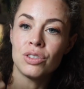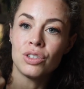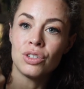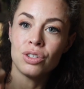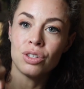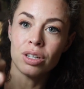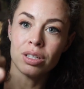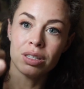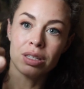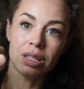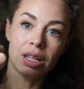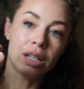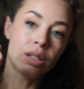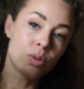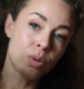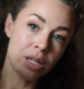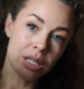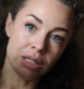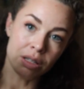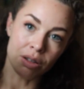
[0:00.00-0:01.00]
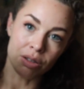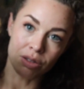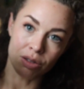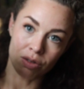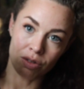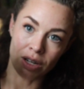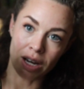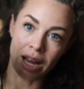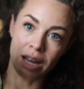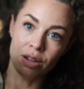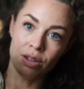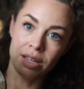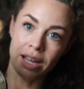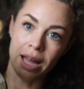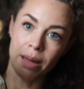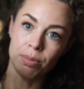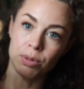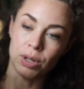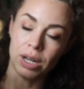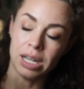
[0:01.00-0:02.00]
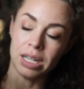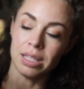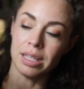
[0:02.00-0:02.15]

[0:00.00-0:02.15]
just like Twee is also tap trained,